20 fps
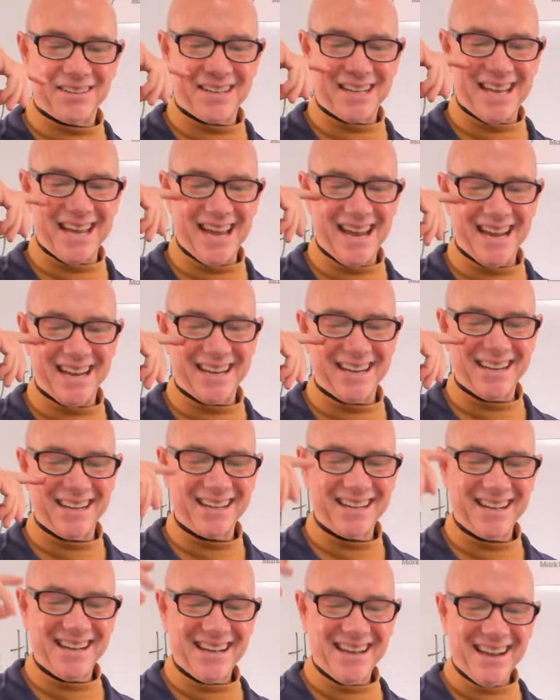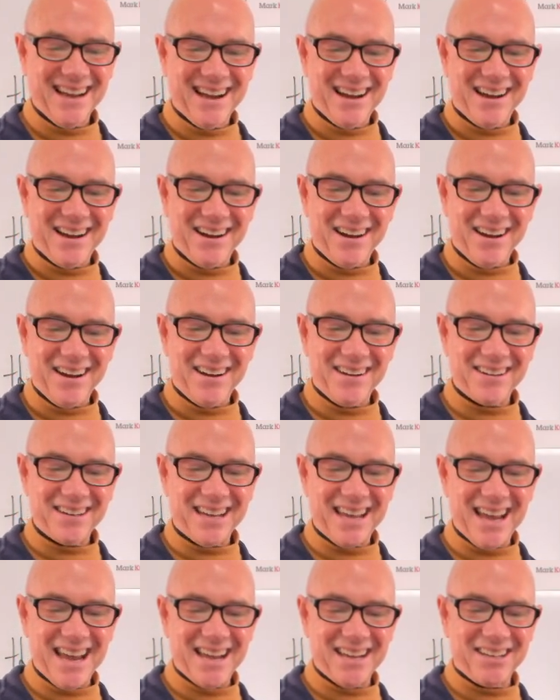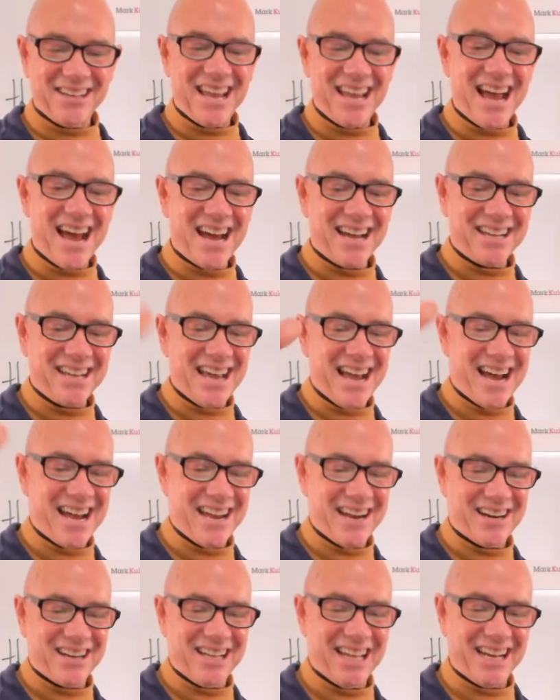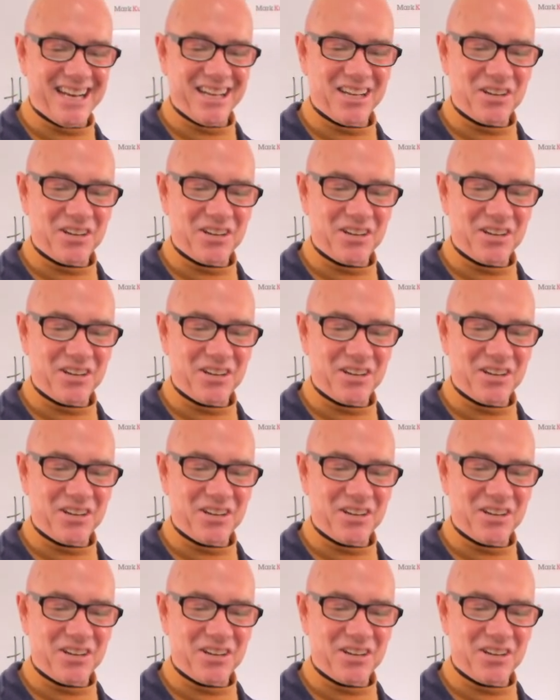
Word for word: Okay, good. Okay, yeah, yeah, air lady.